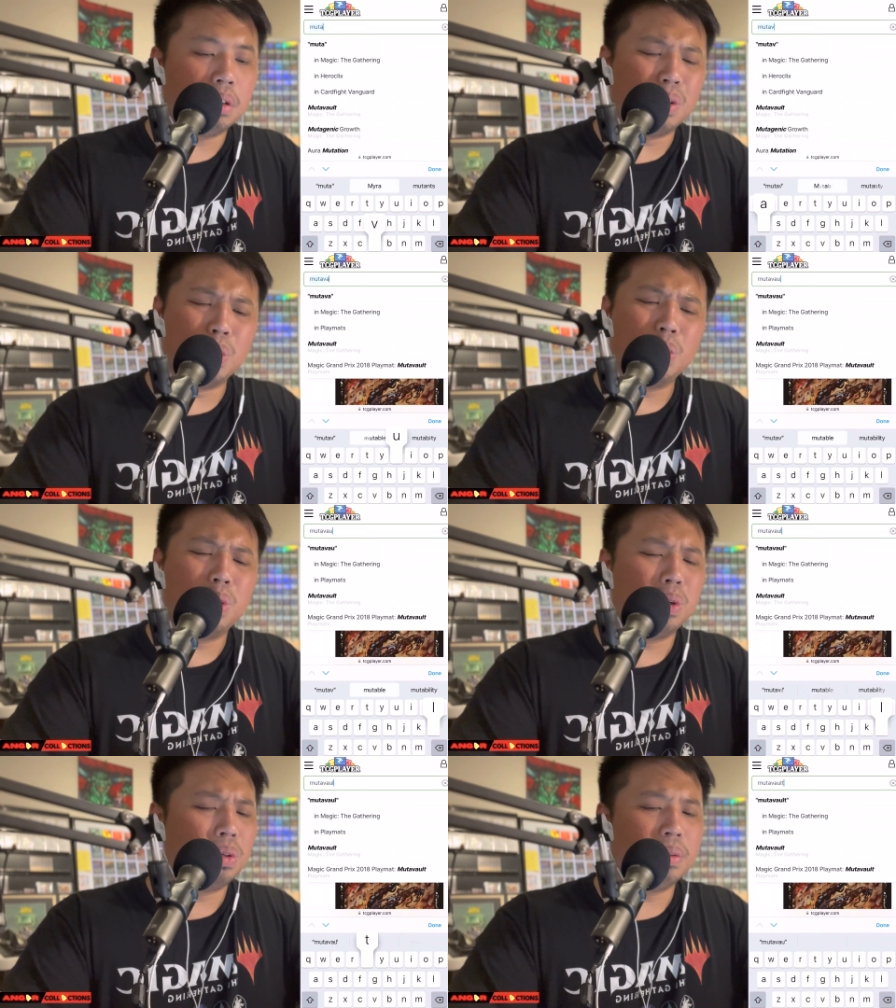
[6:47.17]

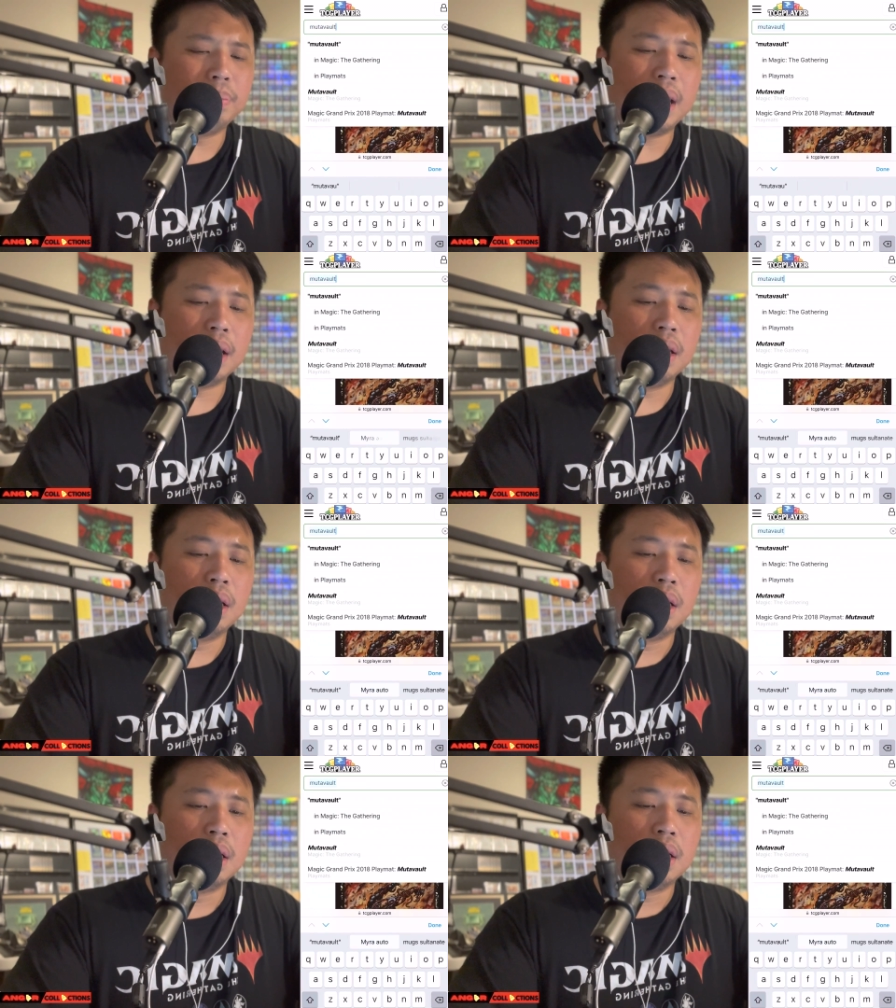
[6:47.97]
Oh man,
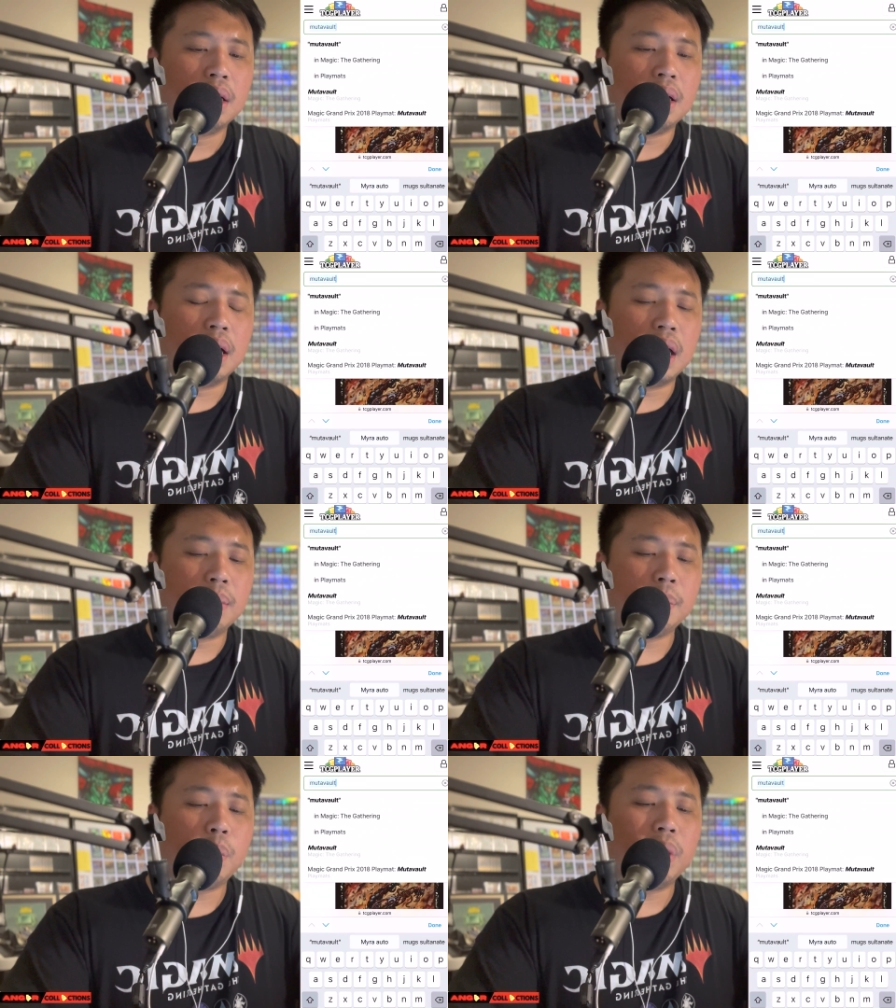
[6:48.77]
uh, I
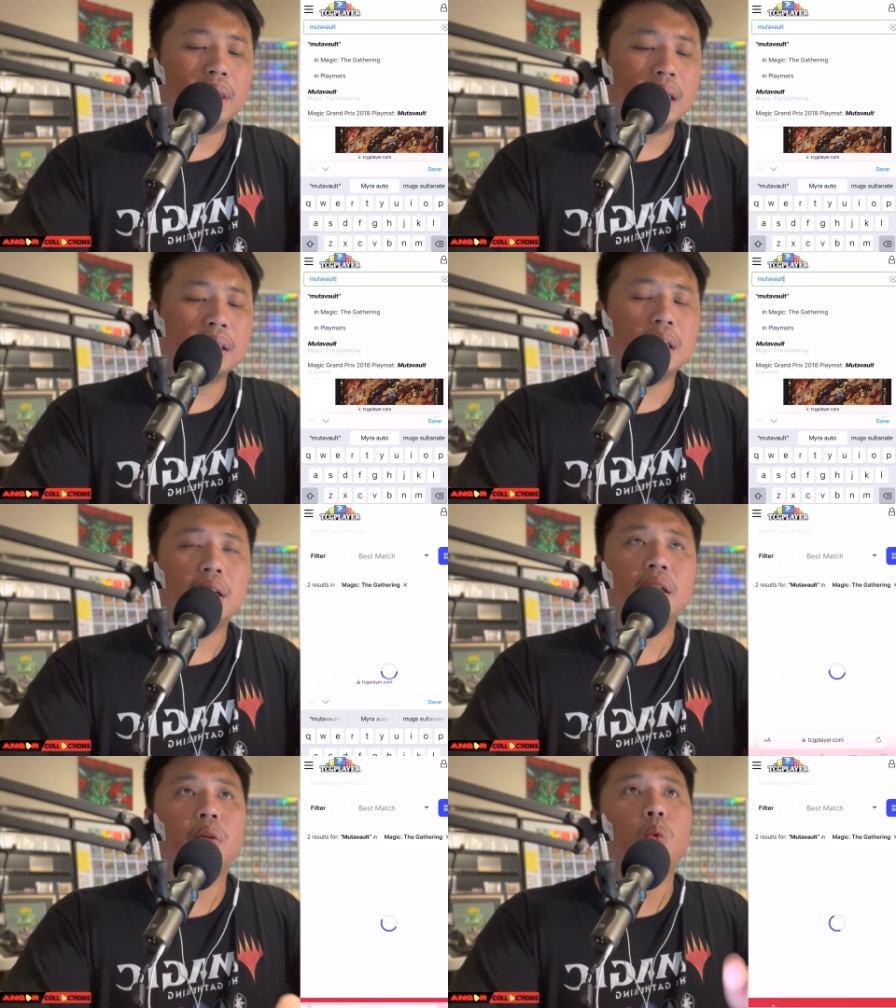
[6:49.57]
remember when this
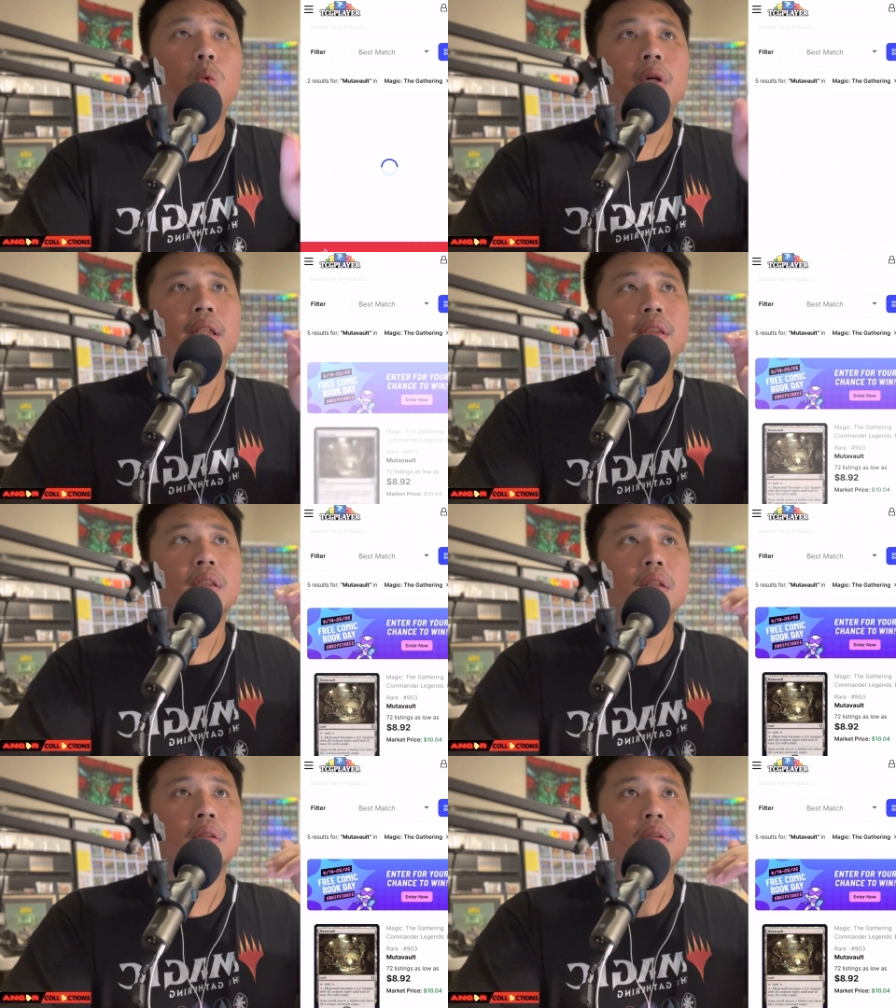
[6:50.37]
card
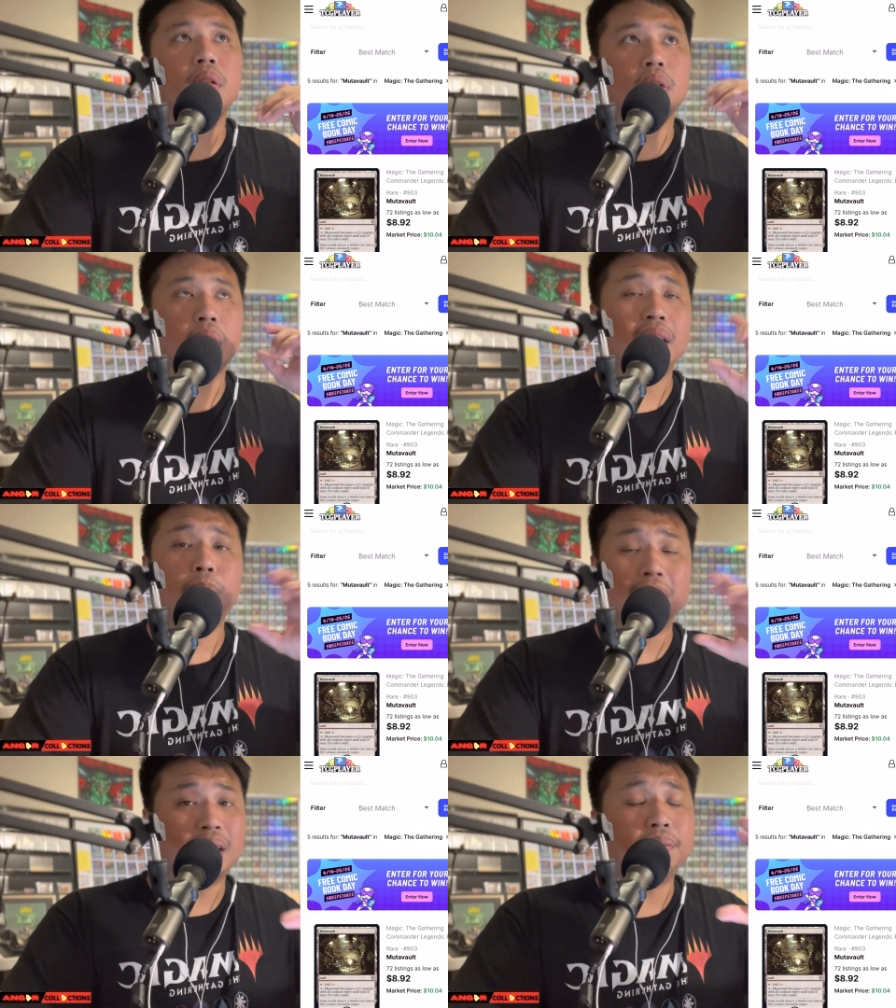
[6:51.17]
was this
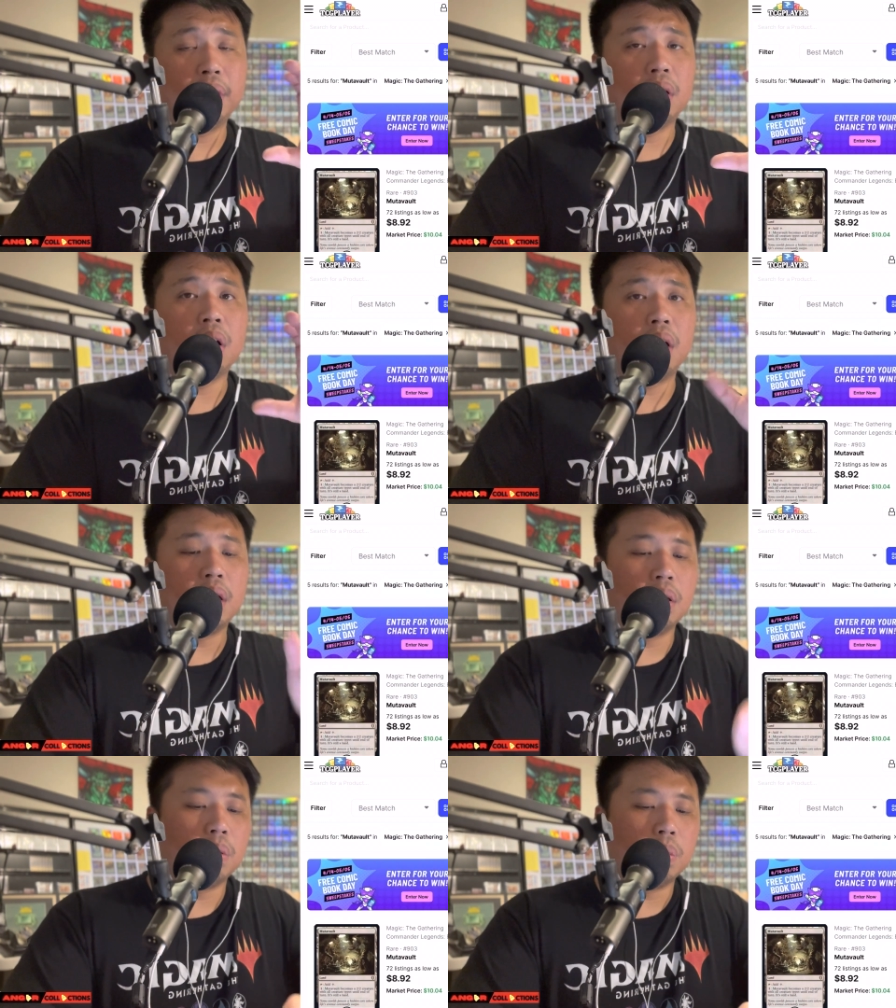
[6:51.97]
specific
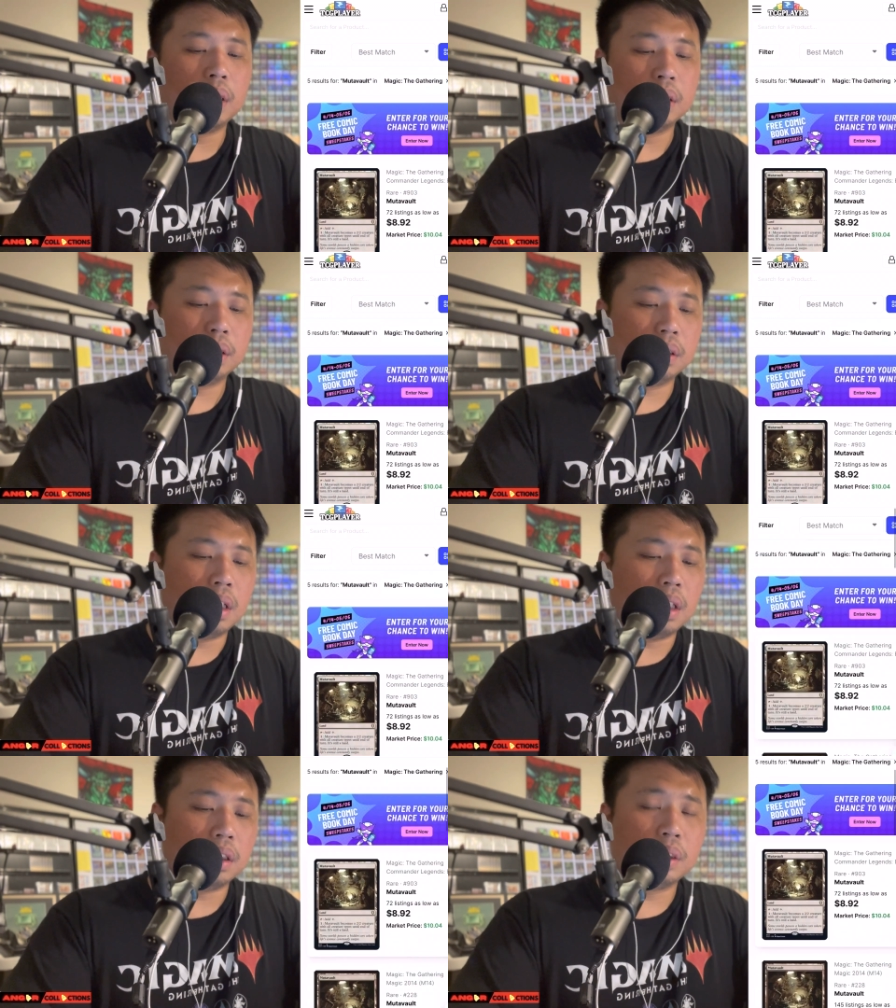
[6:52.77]
card was
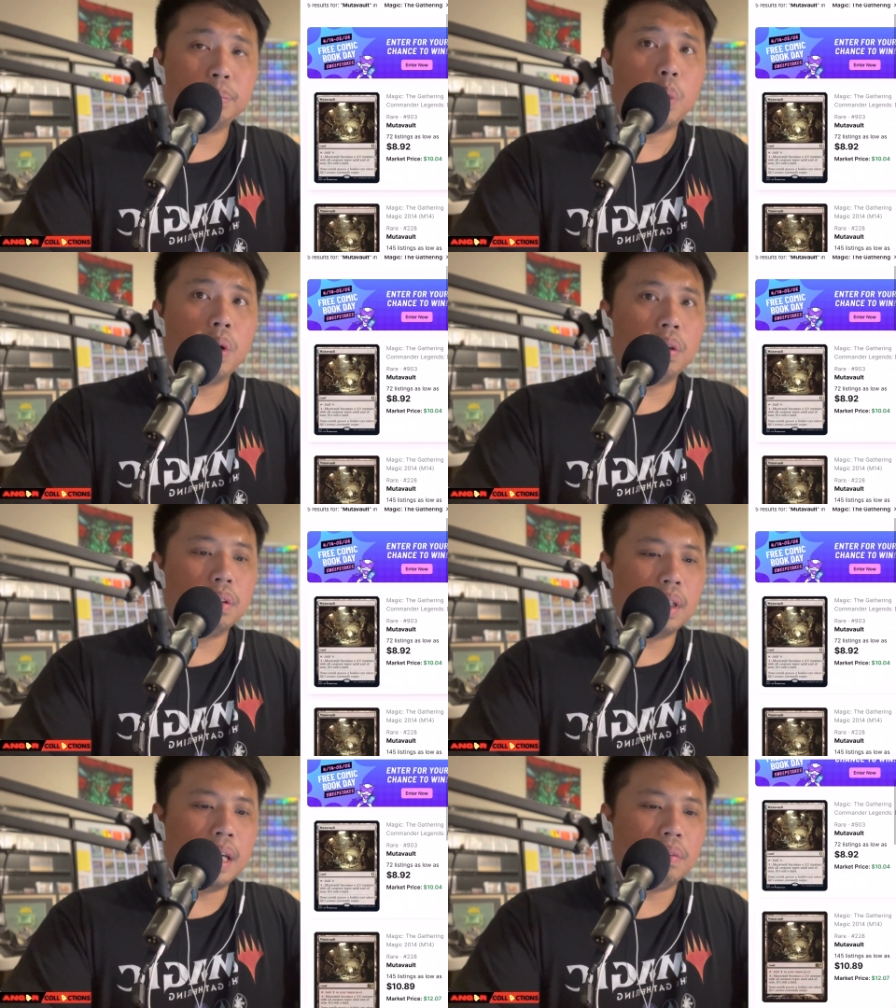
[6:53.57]
uh,
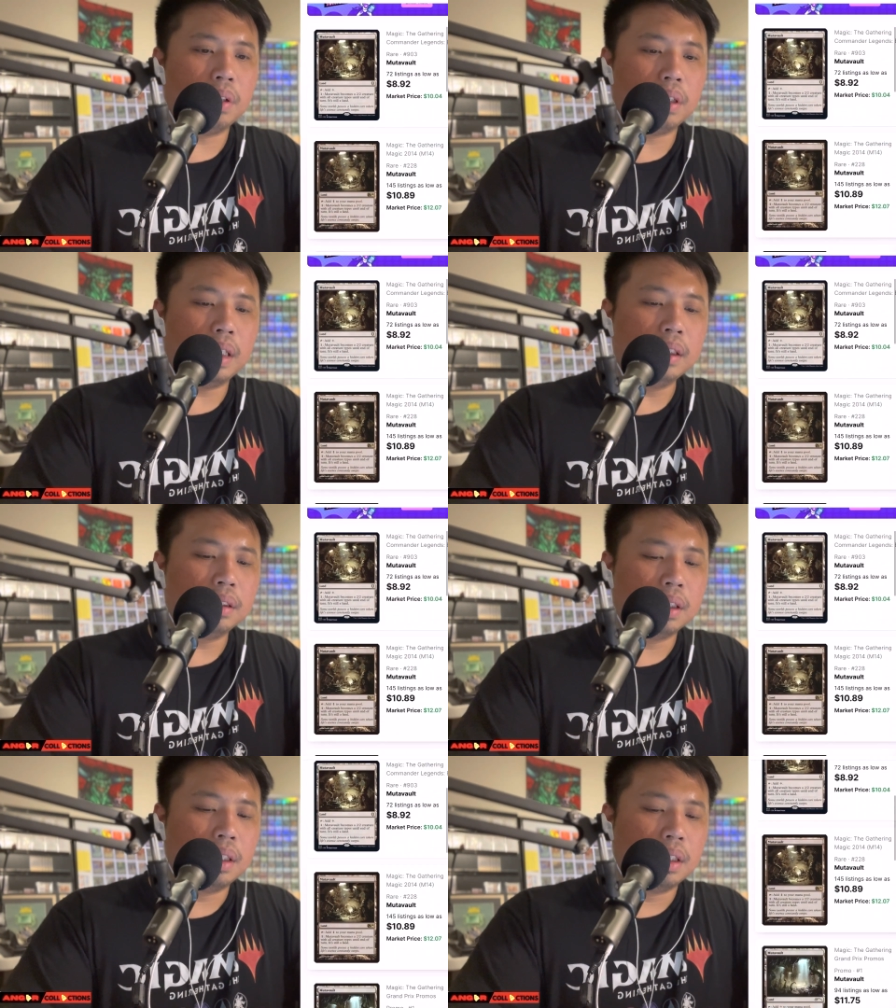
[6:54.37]
spoiled and released.